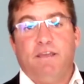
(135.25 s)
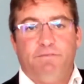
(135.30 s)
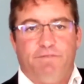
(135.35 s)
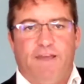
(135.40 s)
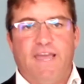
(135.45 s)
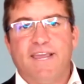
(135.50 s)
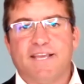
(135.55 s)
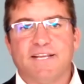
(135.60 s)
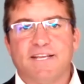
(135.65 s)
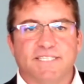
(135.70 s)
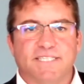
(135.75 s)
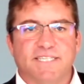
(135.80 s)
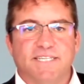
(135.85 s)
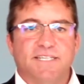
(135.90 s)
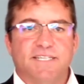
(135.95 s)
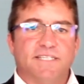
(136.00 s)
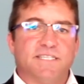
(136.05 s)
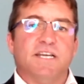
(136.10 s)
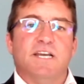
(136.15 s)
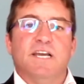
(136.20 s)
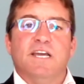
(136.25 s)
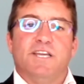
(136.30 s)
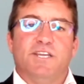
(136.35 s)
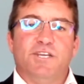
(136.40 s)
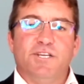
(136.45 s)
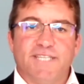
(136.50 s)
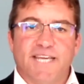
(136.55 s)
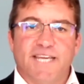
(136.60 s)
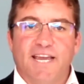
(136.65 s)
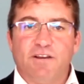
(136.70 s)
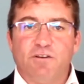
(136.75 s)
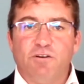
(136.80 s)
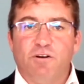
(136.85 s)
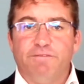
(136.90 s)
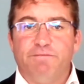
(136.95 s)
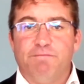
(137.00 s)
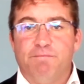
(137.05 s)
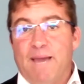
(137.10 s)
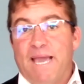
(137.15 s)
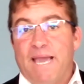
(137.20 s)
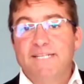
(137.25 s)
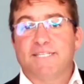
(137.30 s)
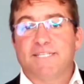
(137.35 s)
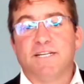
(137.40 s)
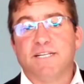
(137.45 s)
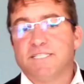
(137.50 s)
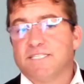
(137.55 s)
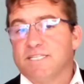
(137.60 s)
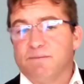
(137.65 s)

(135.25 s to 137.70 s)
vacancies, you take off maintenance.